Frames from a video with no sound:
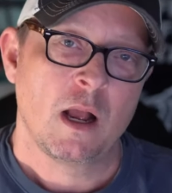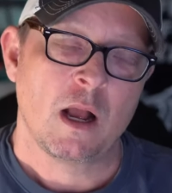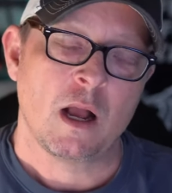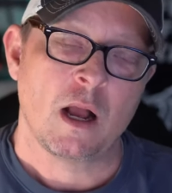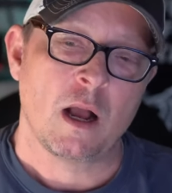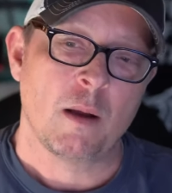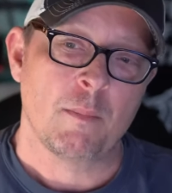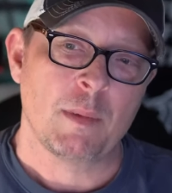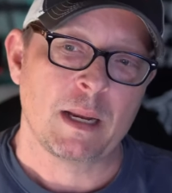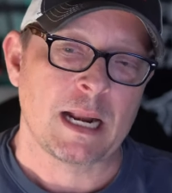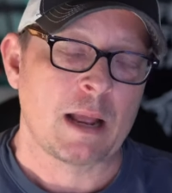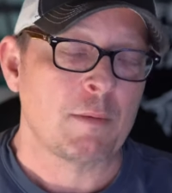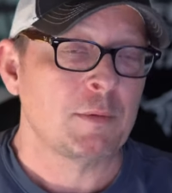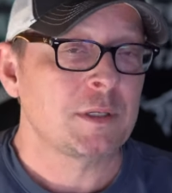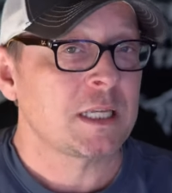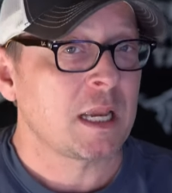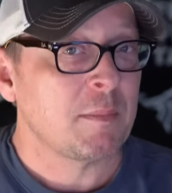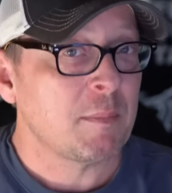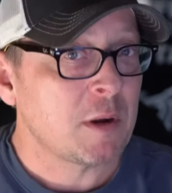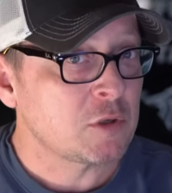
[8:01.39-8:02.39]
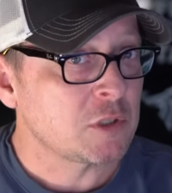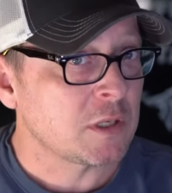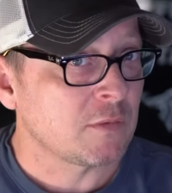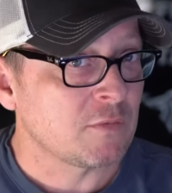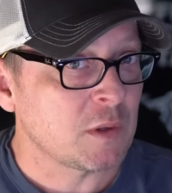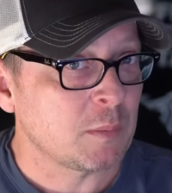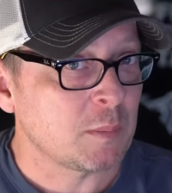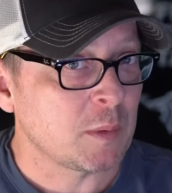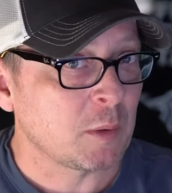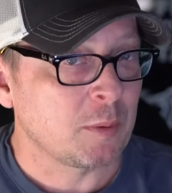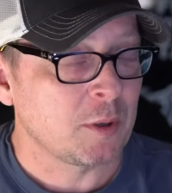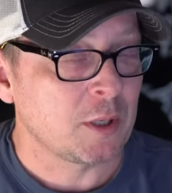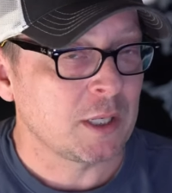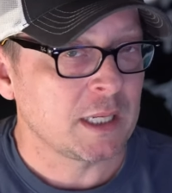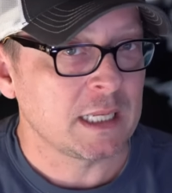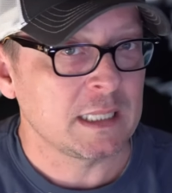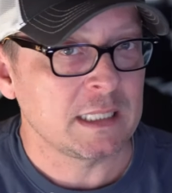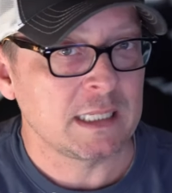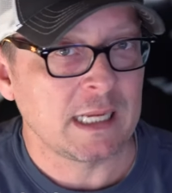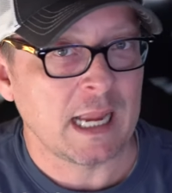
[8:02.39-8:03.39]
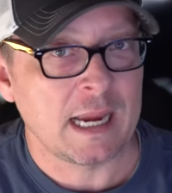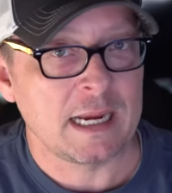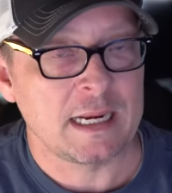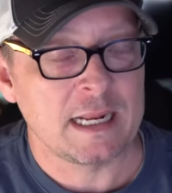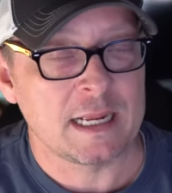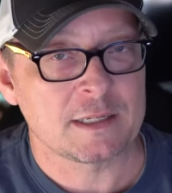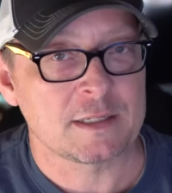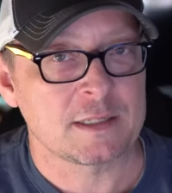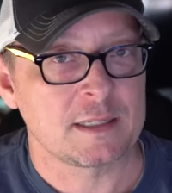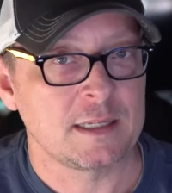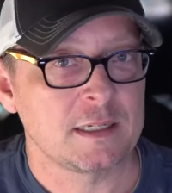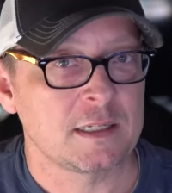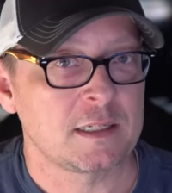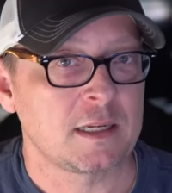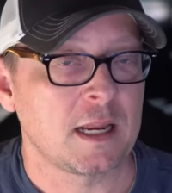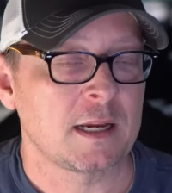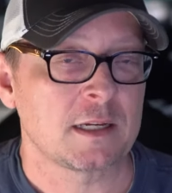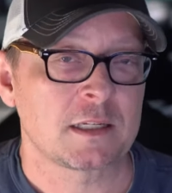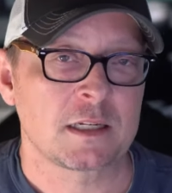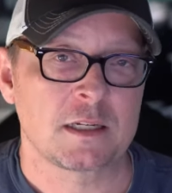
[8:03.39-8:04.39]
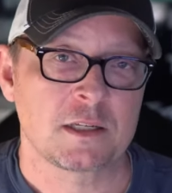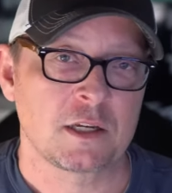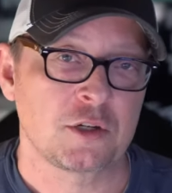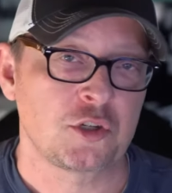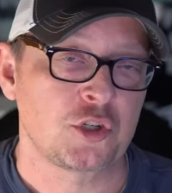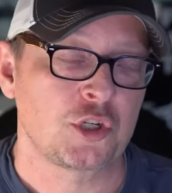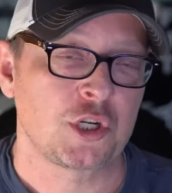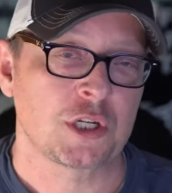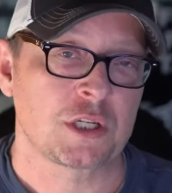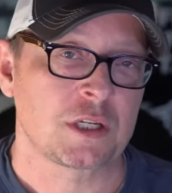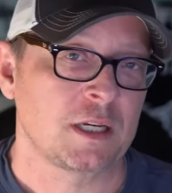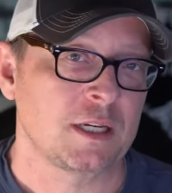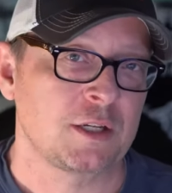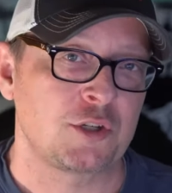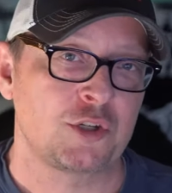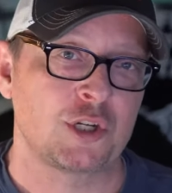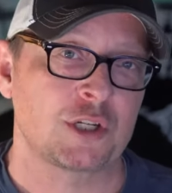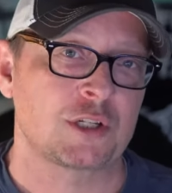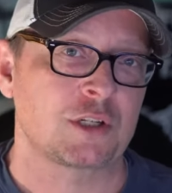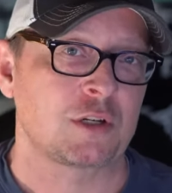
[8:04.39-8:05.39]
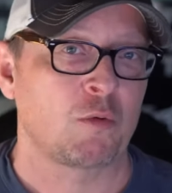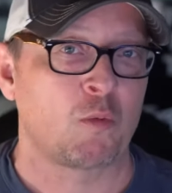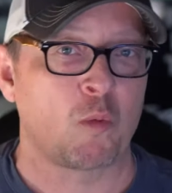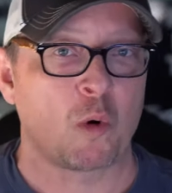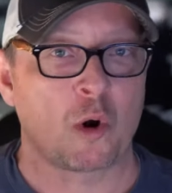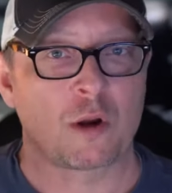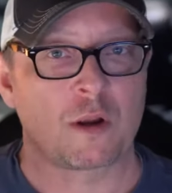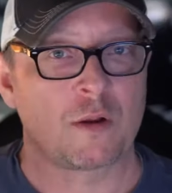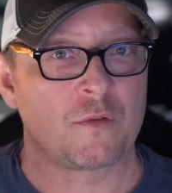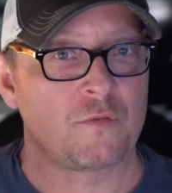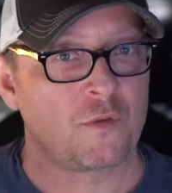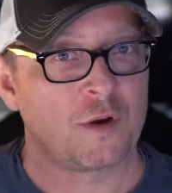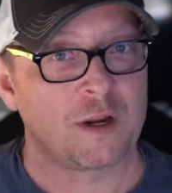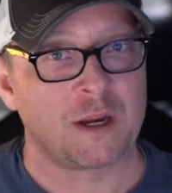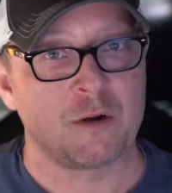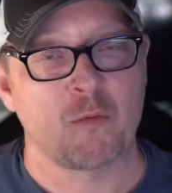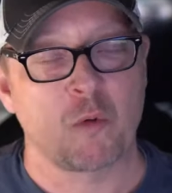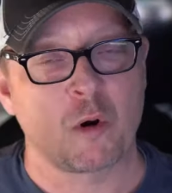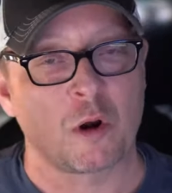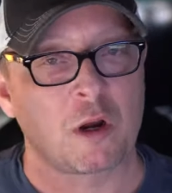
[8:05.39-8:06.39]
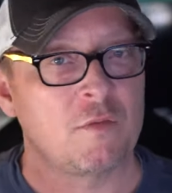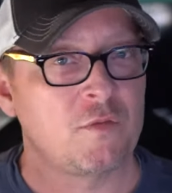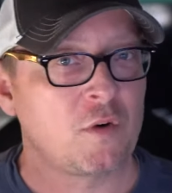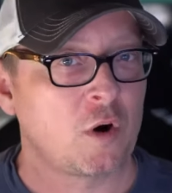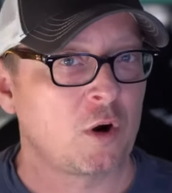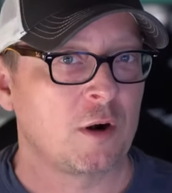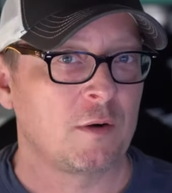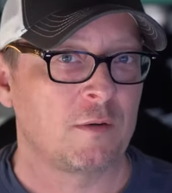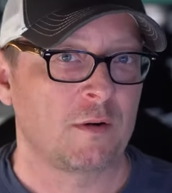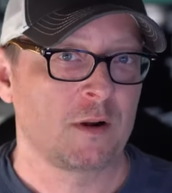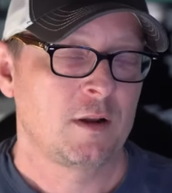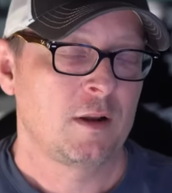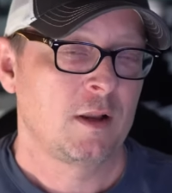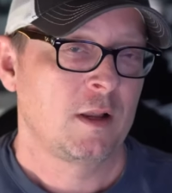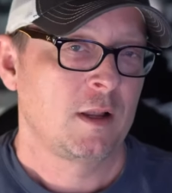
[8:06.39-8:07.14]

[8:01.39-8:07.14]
And I would say most of them are putting in the A&S these days, because it's just a freaking work of art.